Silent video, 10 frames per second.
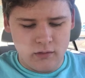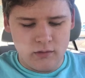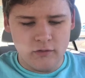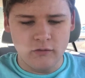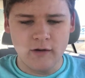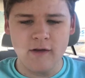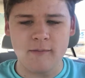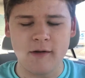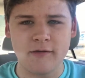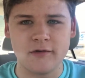Dude, look at this
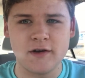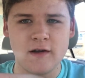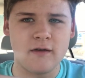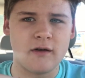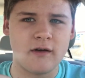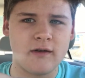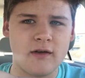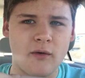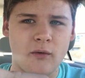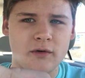monster cheese. You can see
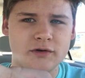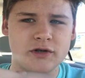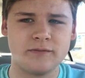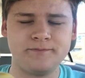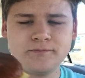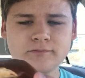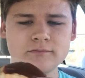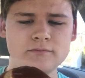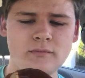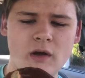the orange.
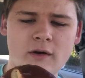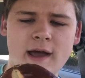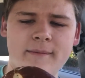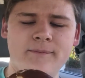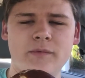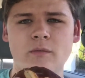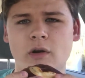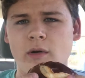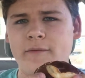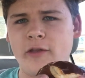Okay, we're
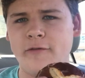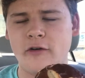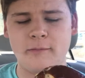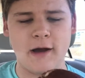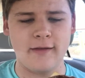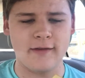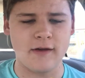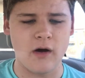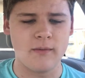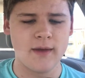going in for the first bite. Let's
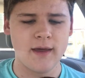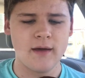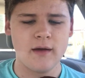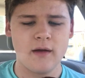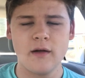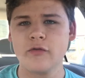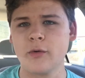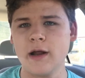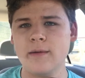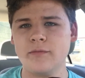go.
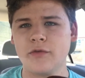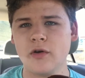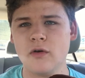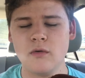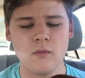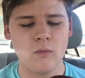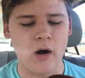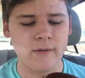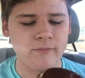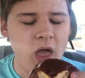Three, two, one.